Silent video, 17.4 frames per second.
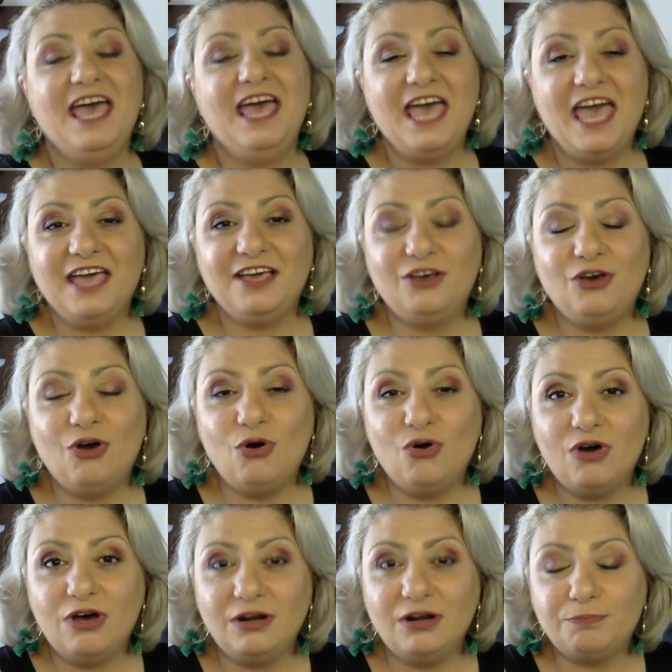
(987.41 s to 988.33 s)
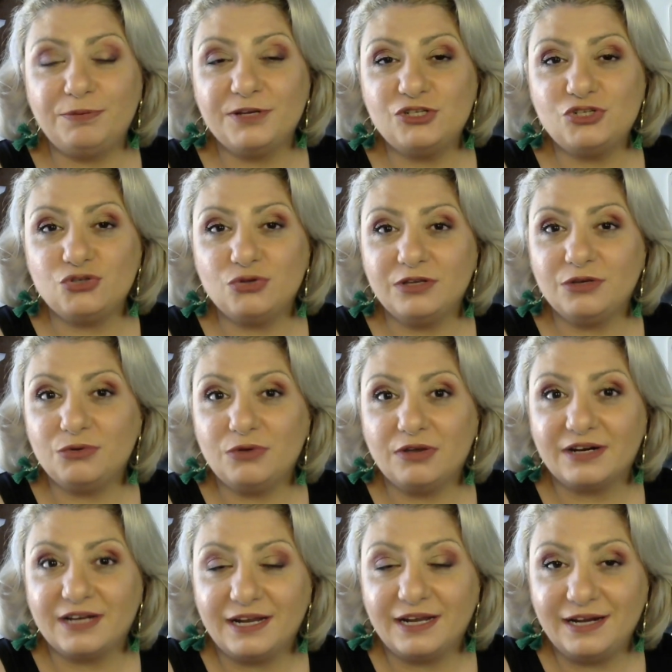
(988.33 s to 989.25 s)
and go on pursuing your
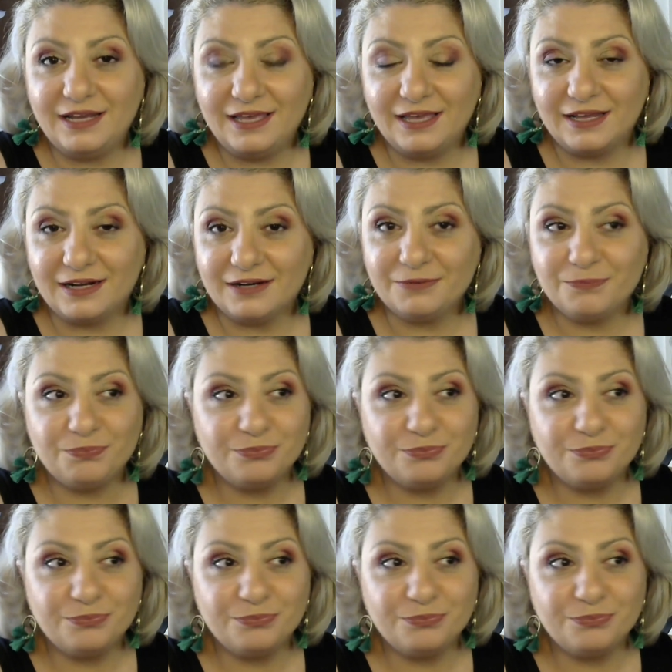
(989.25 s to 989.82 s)
career